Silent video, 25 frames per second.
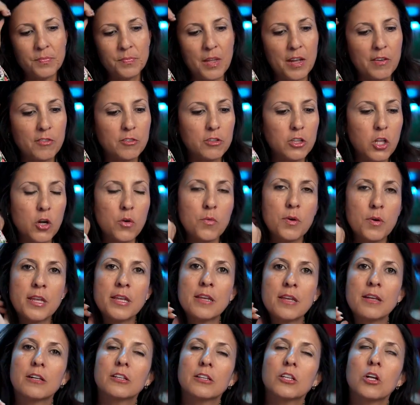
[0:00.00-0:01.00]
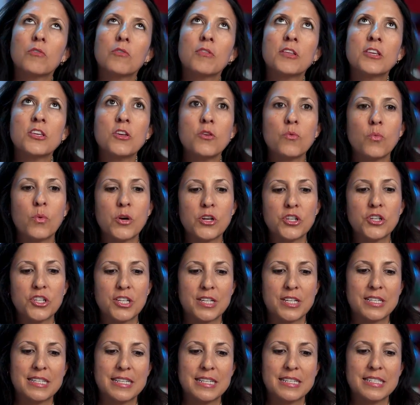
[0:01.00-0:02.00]
of clothing you wish
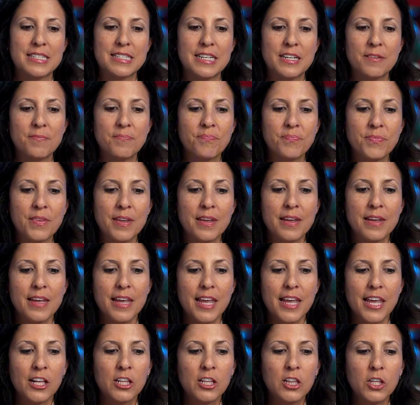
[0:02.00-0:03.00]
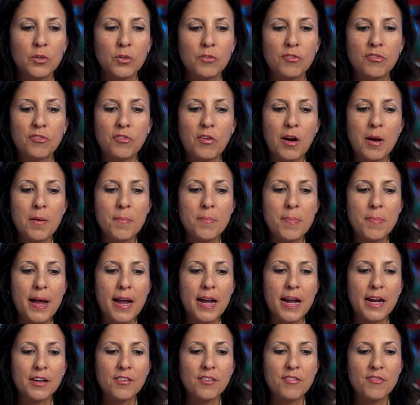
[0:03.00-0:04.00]
existed. Include front,
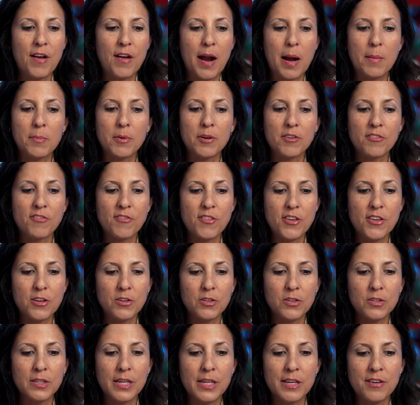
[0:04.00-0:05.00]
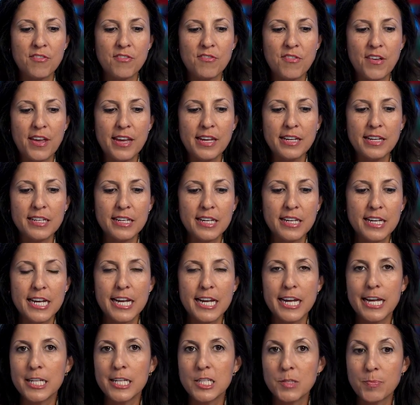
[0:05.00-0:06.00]
back, fabric feel and fit
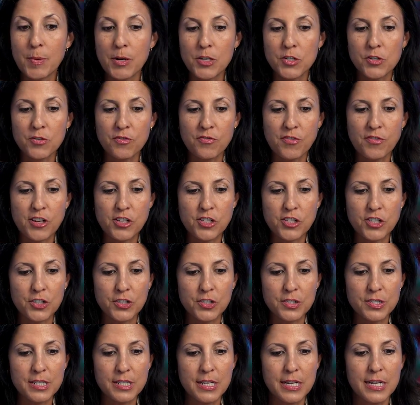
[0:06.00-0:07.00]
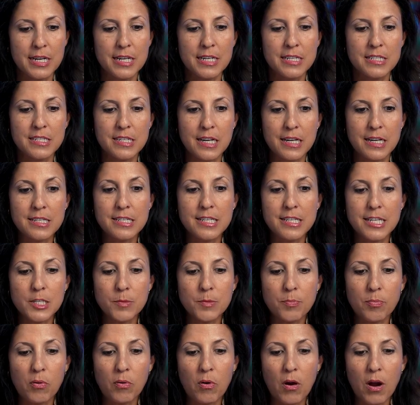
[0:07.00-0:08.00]
and special features. Does
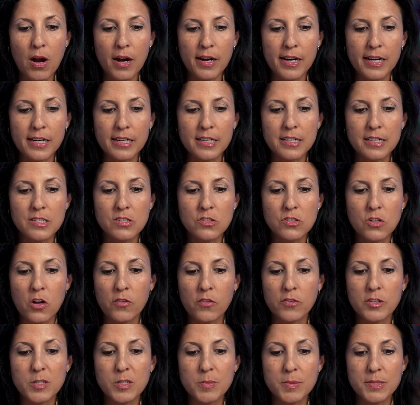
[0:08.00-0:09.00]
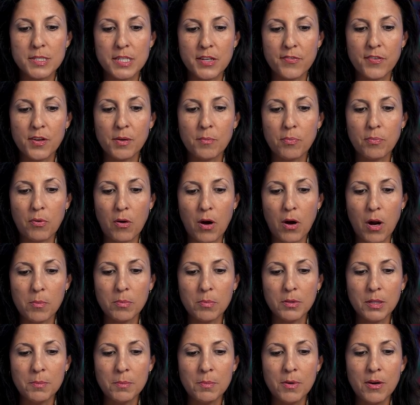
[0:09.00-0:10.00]
this product solve a specific
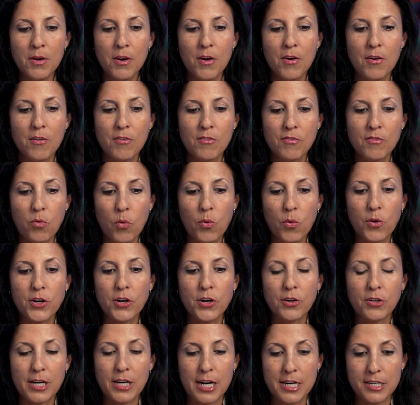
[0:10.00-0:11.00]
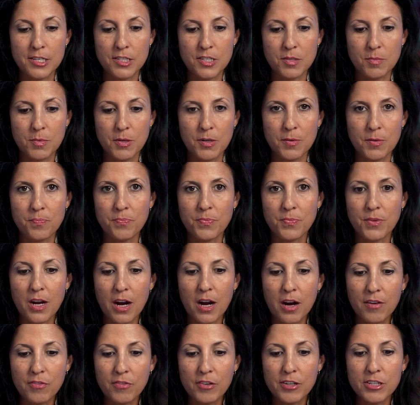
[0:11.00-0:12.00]
problem for your customer?
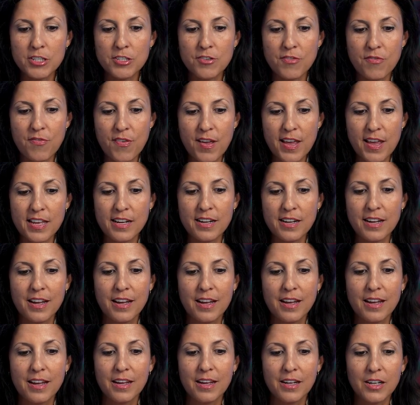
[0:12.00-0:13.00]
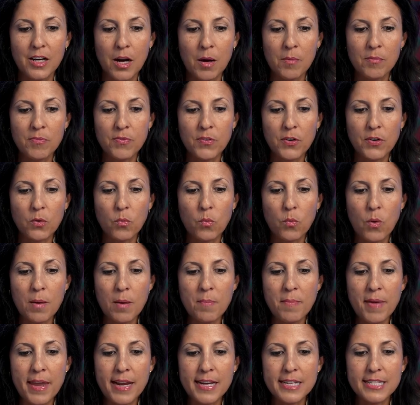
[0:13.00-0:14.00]
Coverage, fit, comfort.
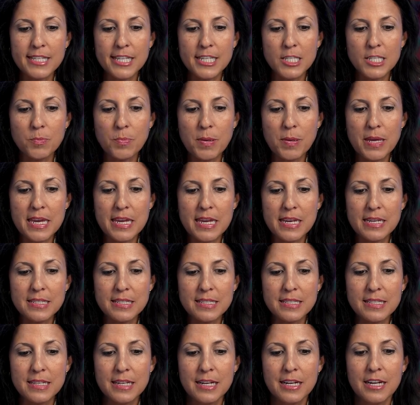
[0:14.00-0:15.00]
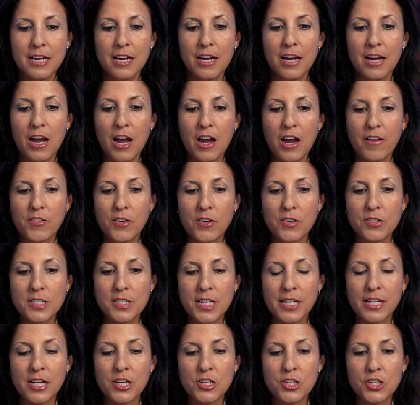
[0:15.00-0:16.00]
What makes this piece of your
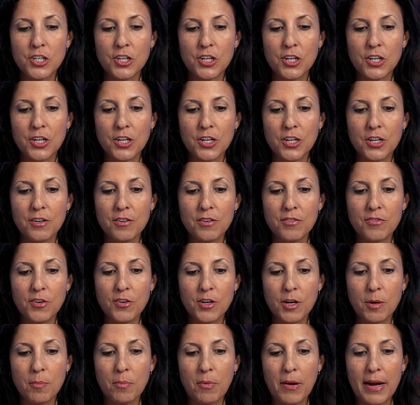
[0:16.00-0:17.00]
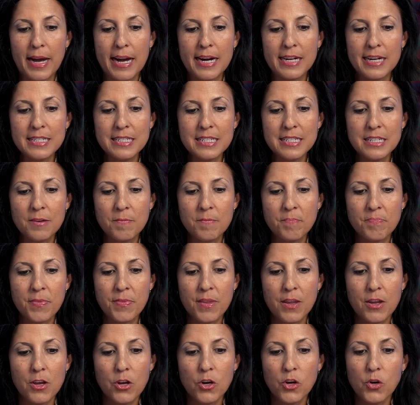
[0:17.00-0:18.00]
signature for your brand?
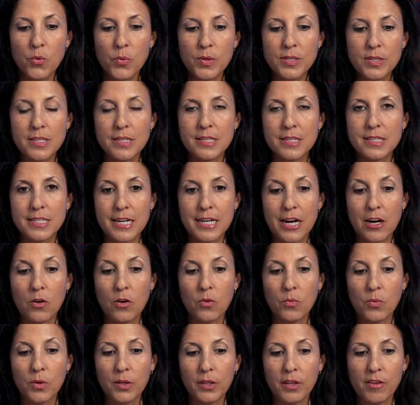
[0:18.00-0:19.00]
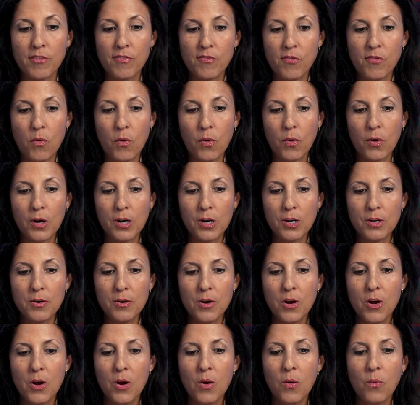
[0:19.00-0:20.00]
Who is this style really for?
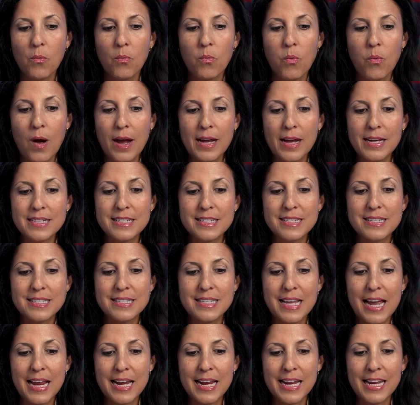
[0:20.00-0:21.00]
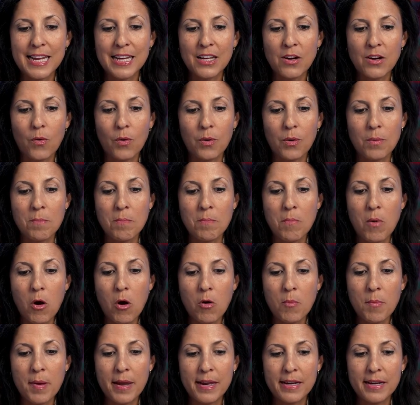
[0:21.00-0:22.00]
What setting or
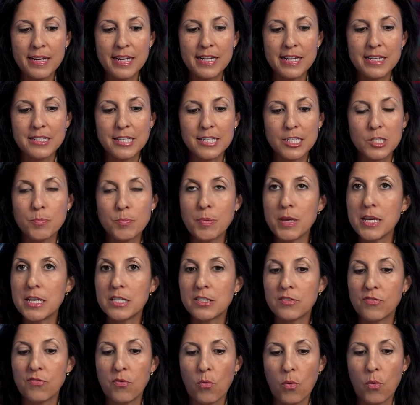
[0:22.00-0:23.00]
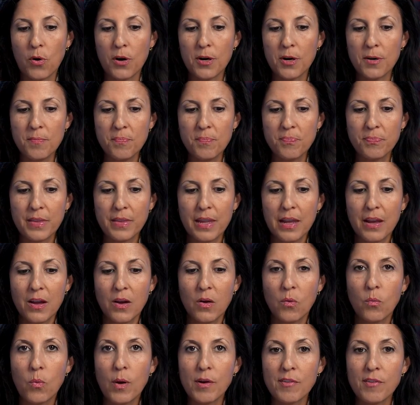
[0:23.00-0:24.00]
moment is this piece for?
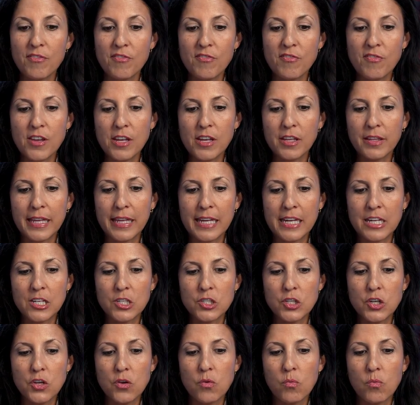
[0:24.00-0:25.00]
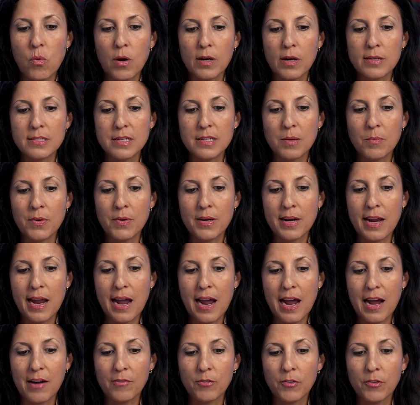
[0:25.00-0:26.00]
What feeling do you want someone to
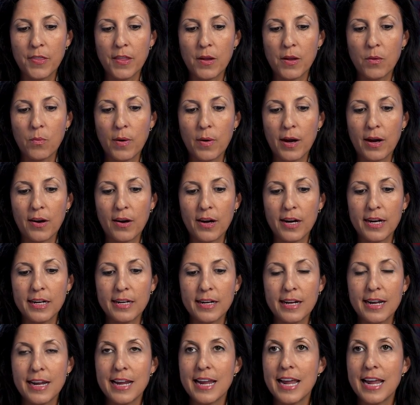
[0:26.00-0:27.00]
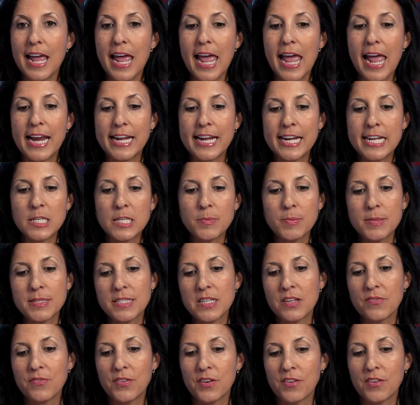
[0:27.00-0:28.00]
have when they wear it? Any
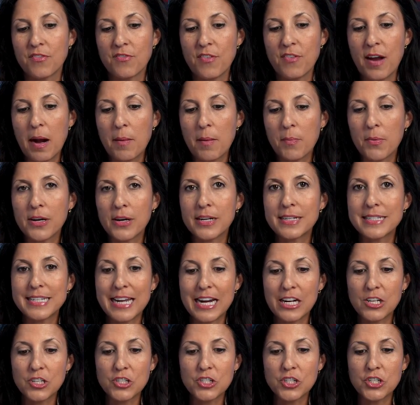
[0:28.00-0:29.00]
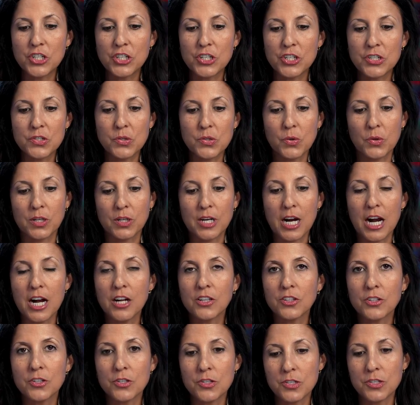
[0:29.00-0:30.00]
specific fabric, textures, or
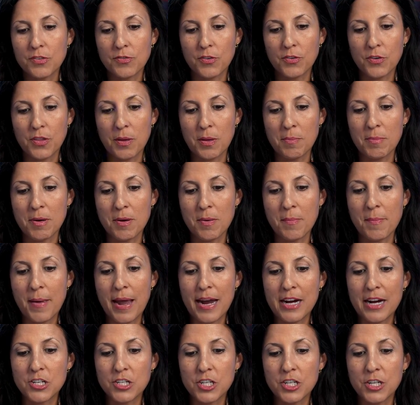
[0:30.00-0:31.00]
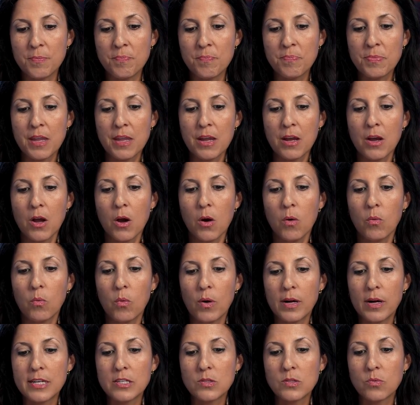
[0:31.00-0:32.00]
colors for them to imagine?
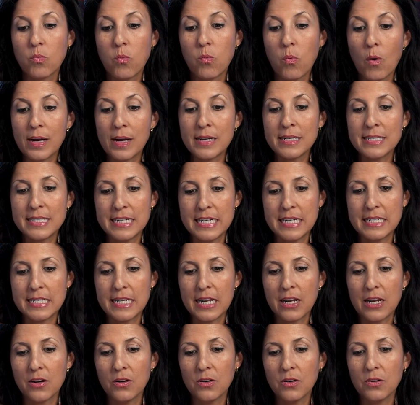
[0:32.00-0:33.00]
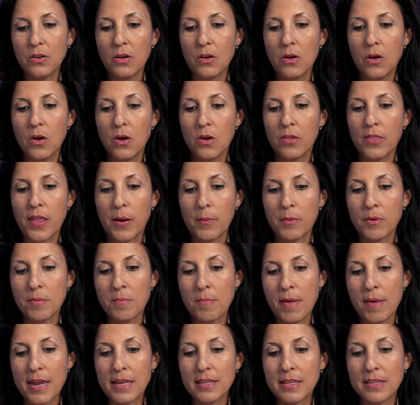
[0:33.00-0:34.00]
What is one detail that would
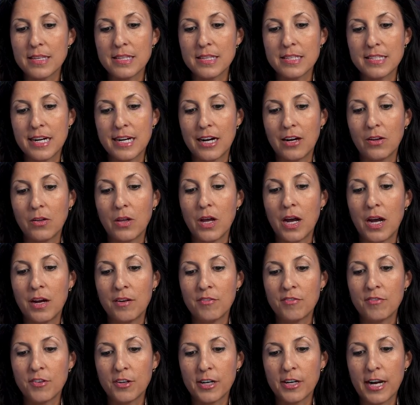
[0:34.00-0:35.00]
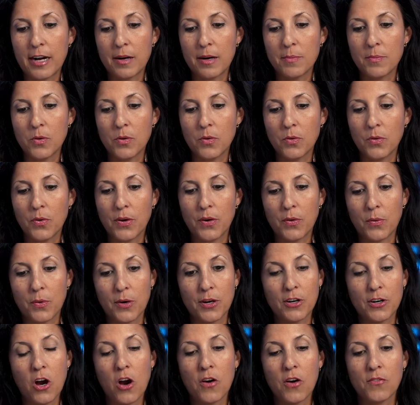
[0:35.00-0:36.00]
make this style unforgettable or
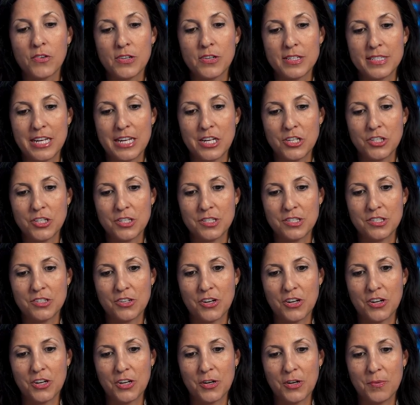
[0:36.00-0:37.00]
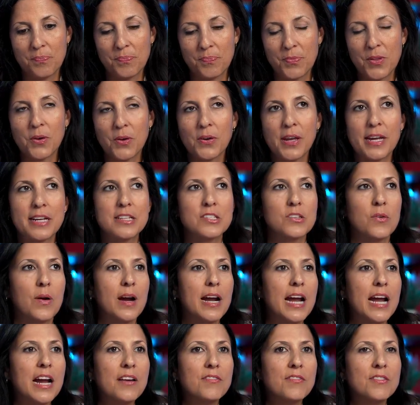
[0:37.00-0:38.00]
a conversation starter? Okay, so I
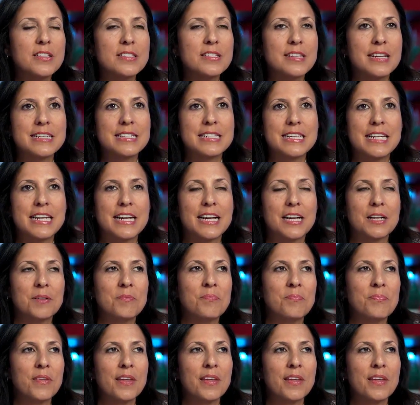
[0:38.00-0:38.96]
have this idea.